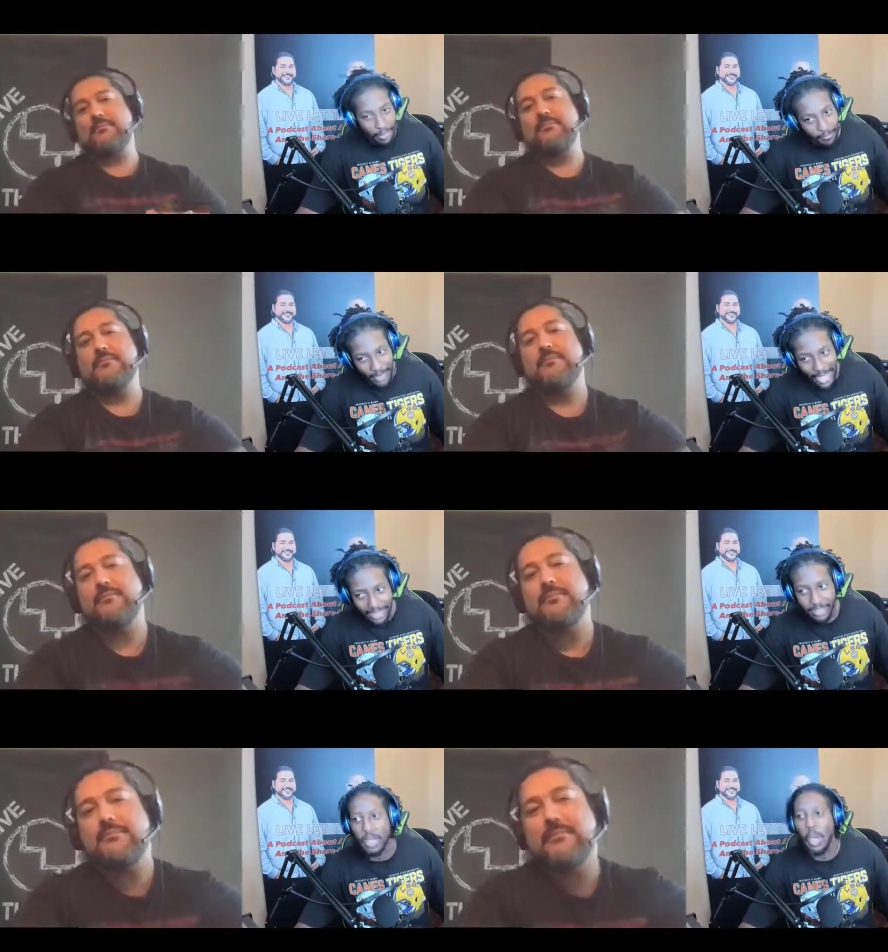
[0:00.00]

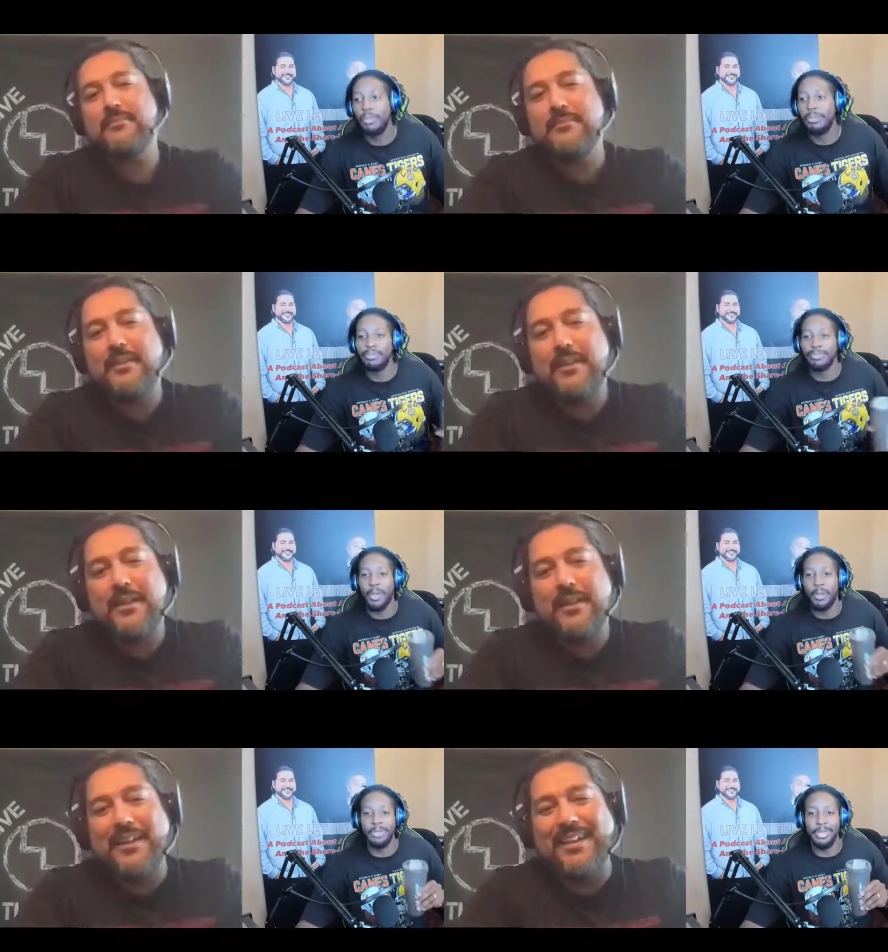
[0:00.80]
Speaker 1: Facts.
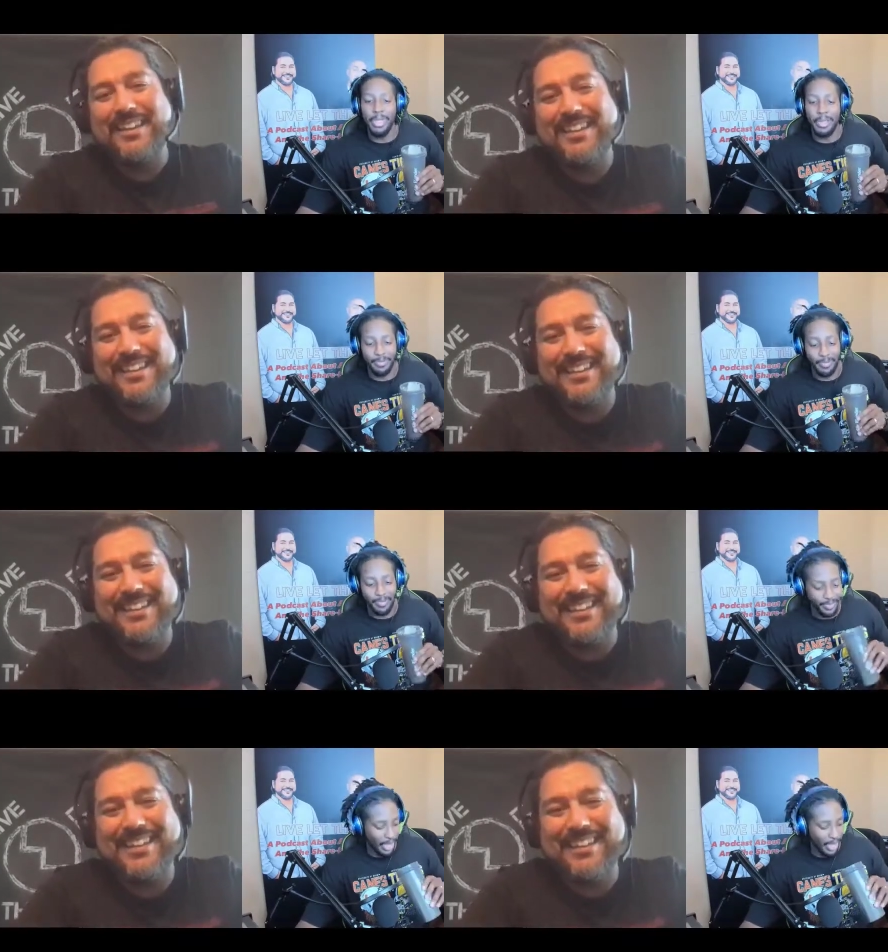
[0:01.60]
Yeah.
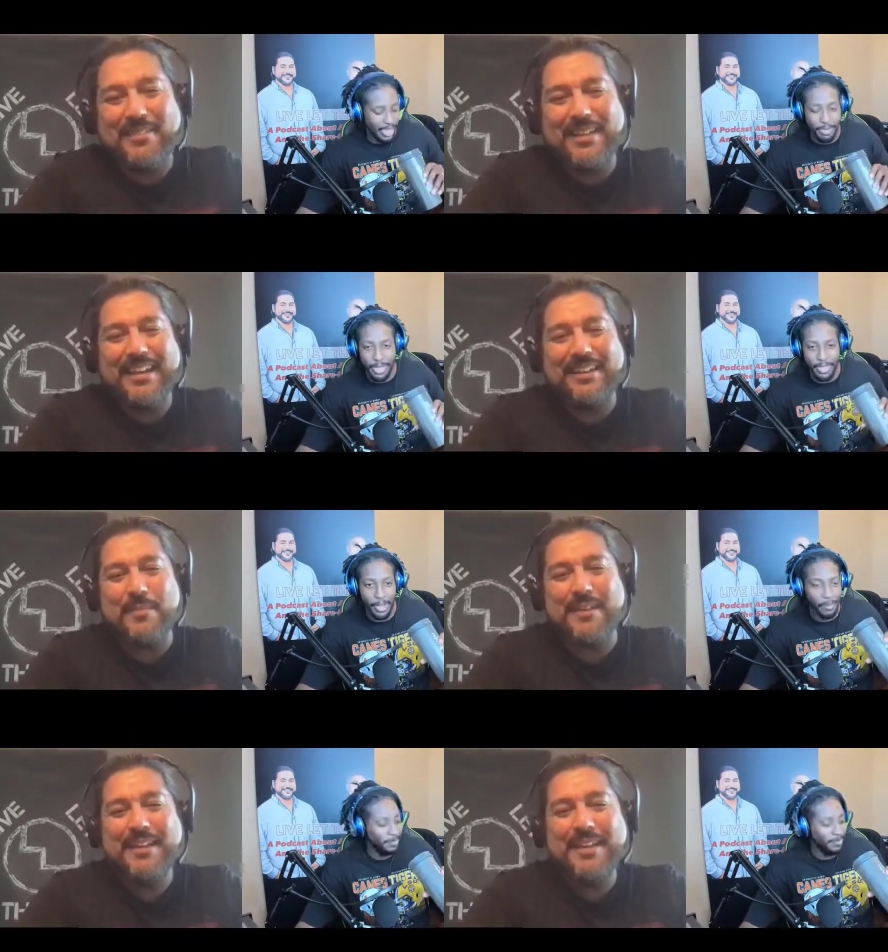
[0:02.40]
Speaker 2: You
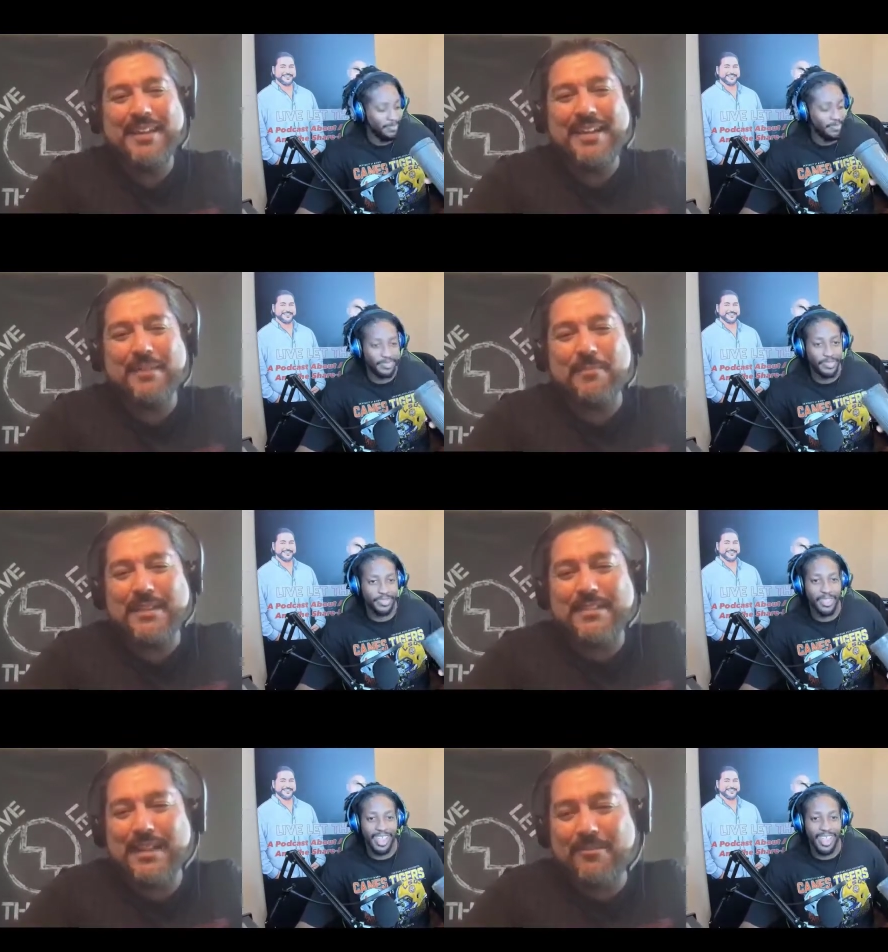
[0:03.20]
gotta meet us
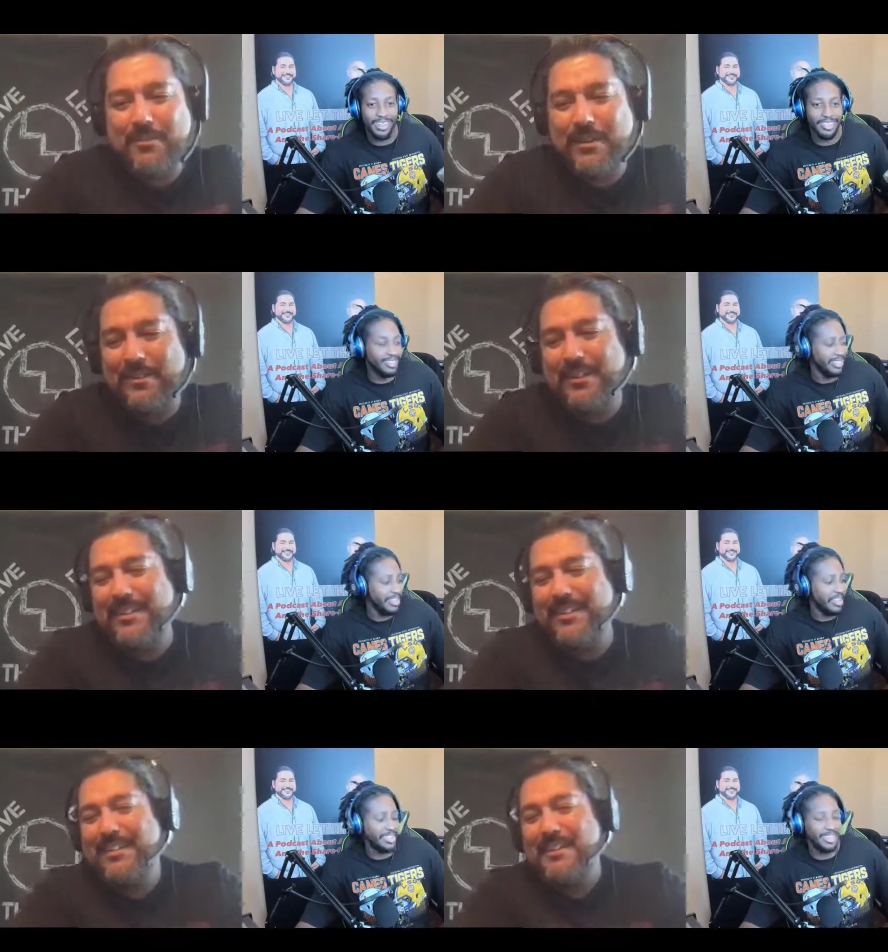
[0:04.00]
halfway, right?
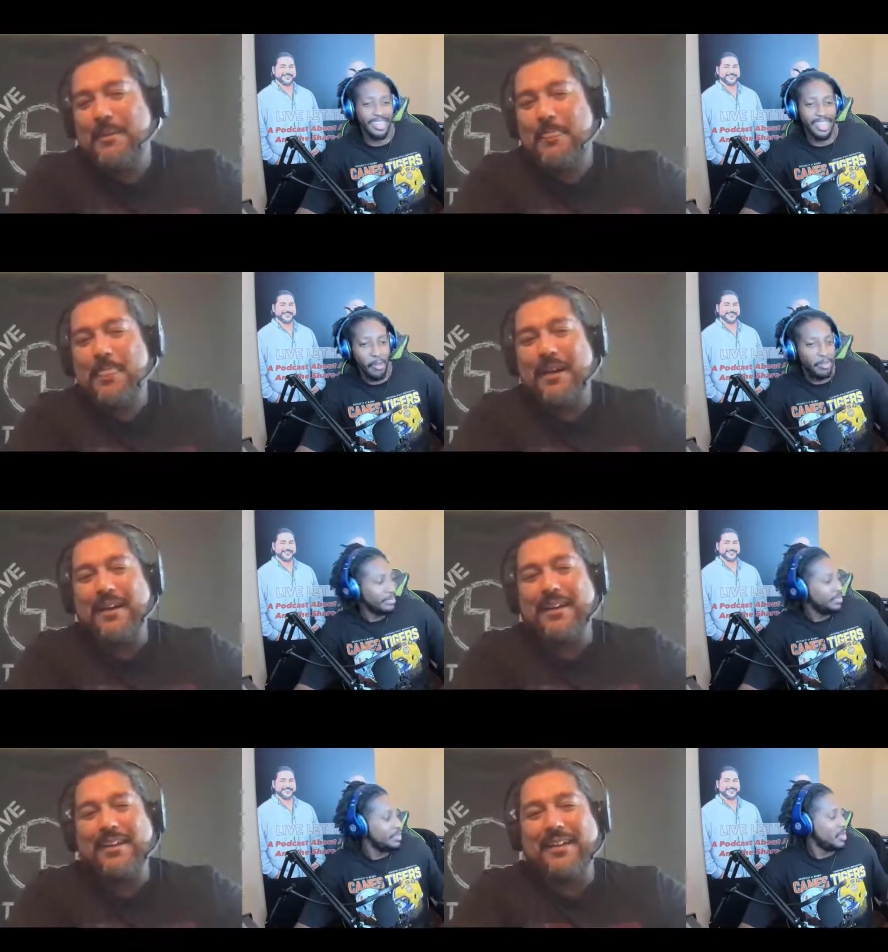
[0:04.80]
Speaker 1: Yeah.
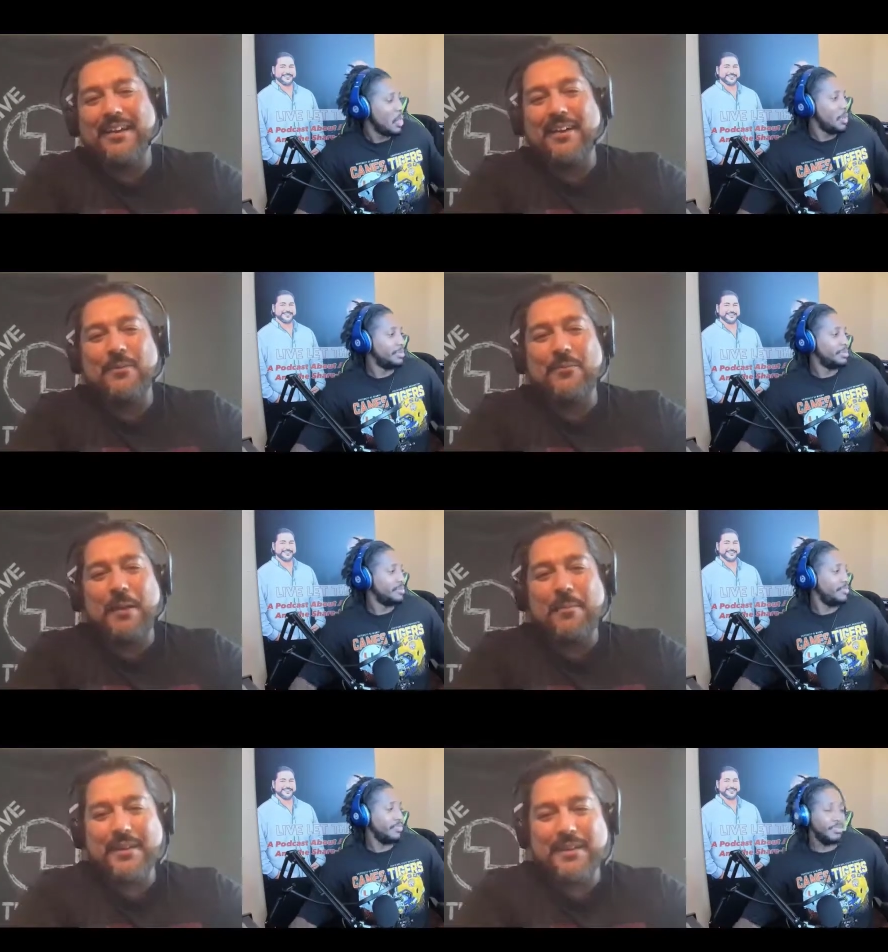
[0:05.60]
I've
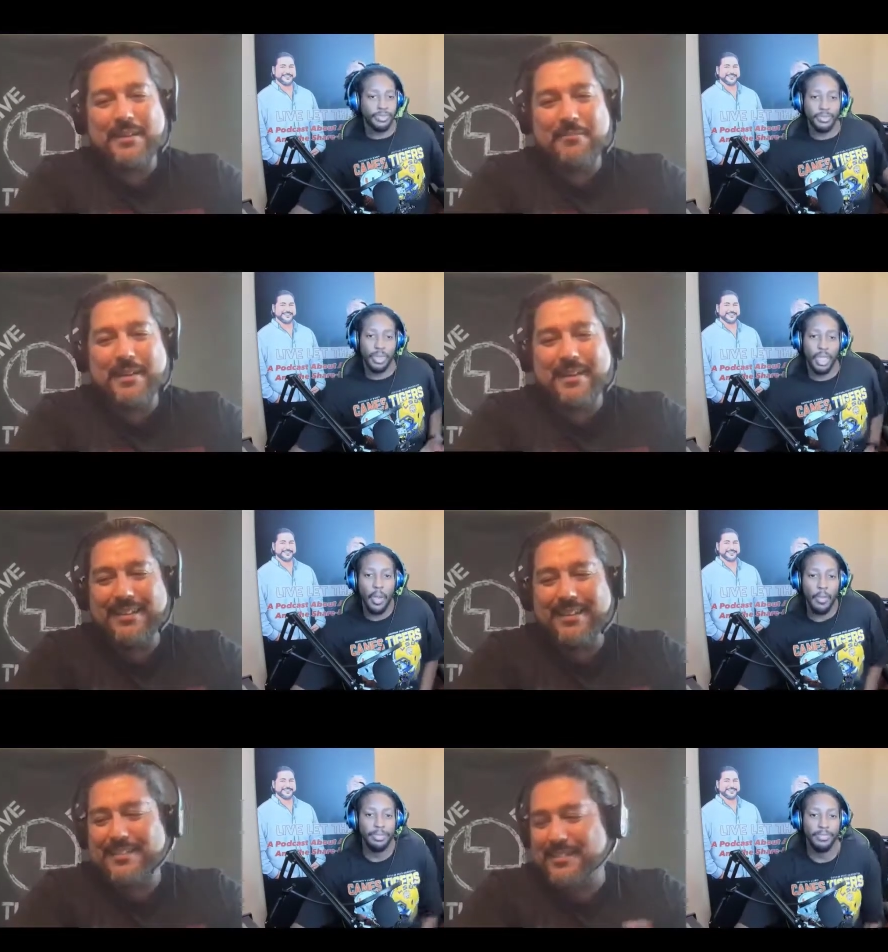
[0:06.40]
been good, man. I
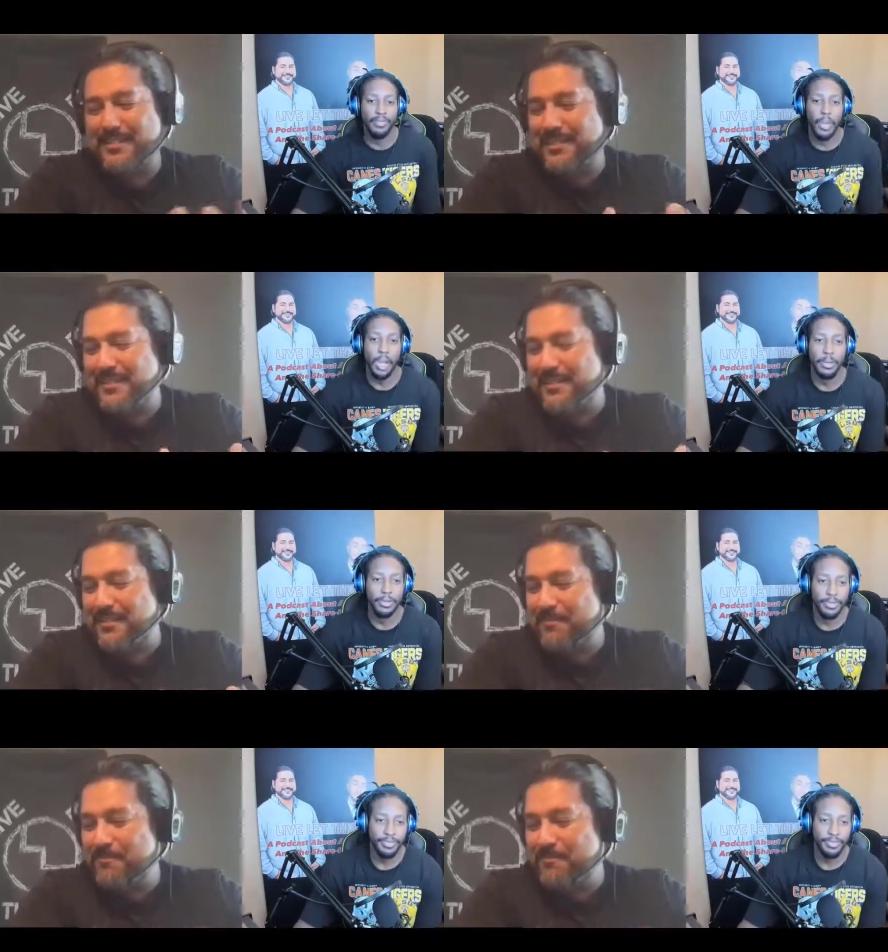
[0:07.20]
just it's